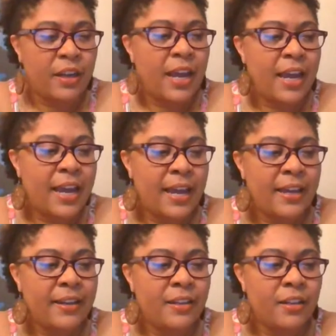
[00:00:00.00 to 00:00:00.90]

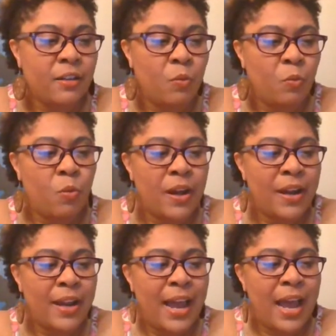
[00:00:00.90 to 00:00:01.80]
And what
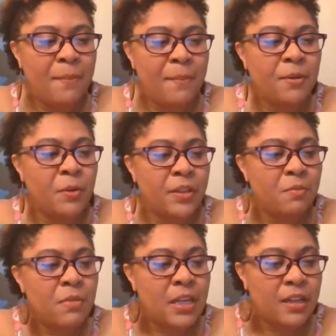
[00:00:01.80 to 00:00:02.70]
happened with
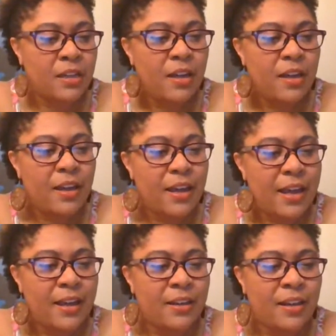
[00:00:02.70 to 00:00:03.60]
me
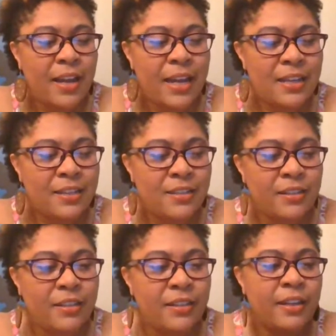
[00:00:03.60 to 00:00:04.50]
and
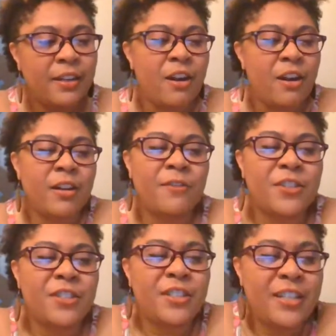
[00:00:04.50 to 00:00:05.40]
AC in our
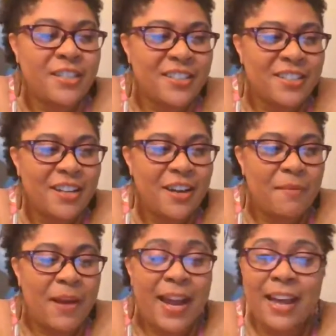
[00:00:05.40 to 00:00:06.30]
conversations,
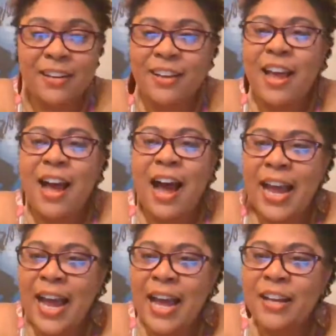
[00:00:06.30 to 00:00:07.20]
I
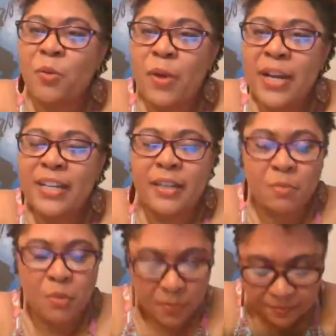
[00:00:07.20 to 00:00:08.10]
had an awakening
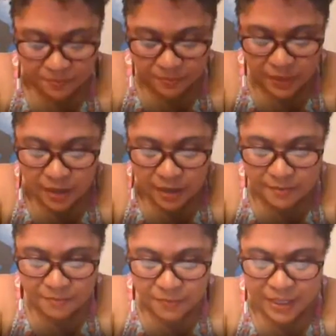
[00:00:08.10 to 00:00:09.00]
moment.
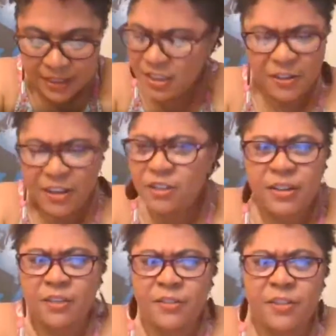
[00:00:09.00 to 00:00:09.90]
And this is very
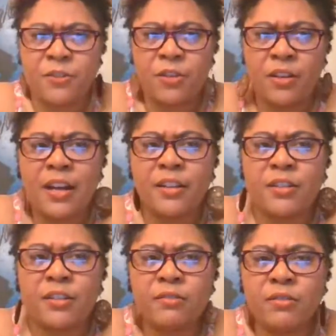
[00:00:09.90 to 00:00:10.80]
relevant for a lot of
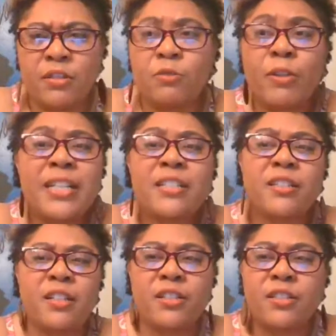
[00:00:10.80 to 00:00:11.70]
the race
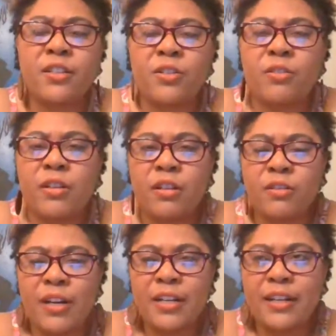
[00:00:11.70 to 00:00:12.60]
discussions that are going
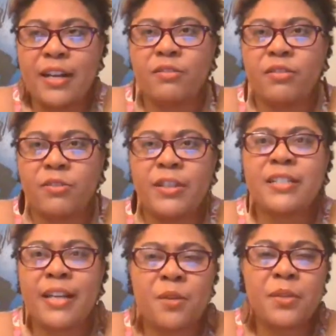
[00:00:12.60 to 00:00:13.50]
on right now, the race,
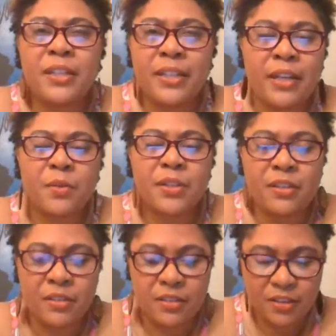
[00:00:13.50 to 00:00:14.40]
equity, inequity
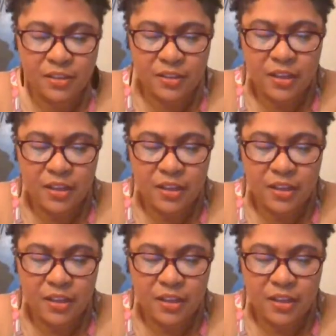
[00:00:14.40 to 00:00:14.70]
discussions.